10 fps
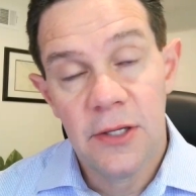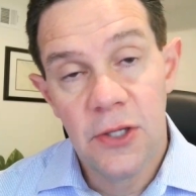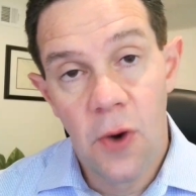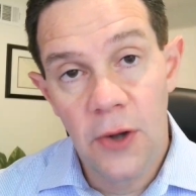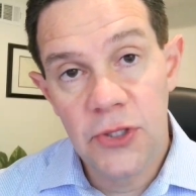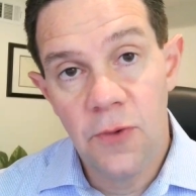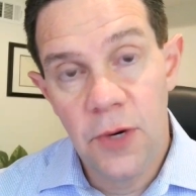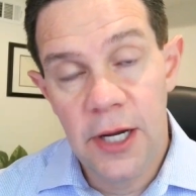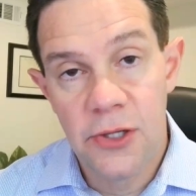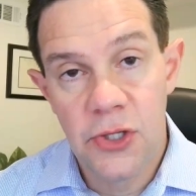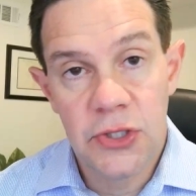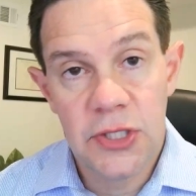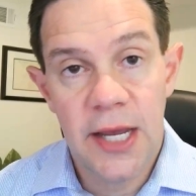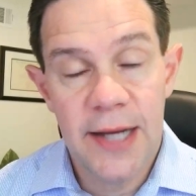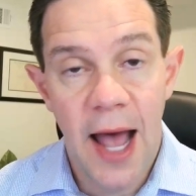you also want to
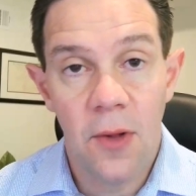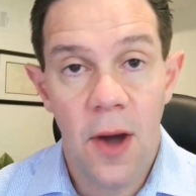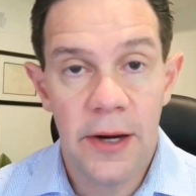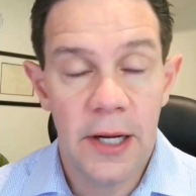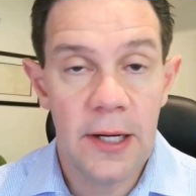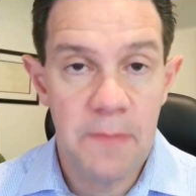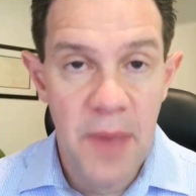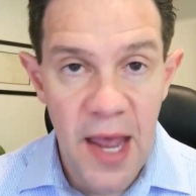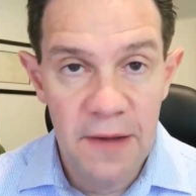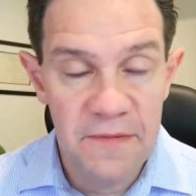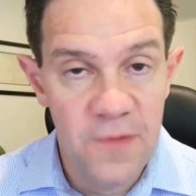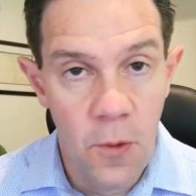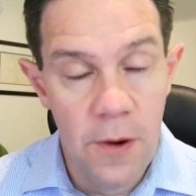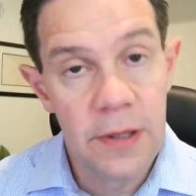understand how long you're going to pay it for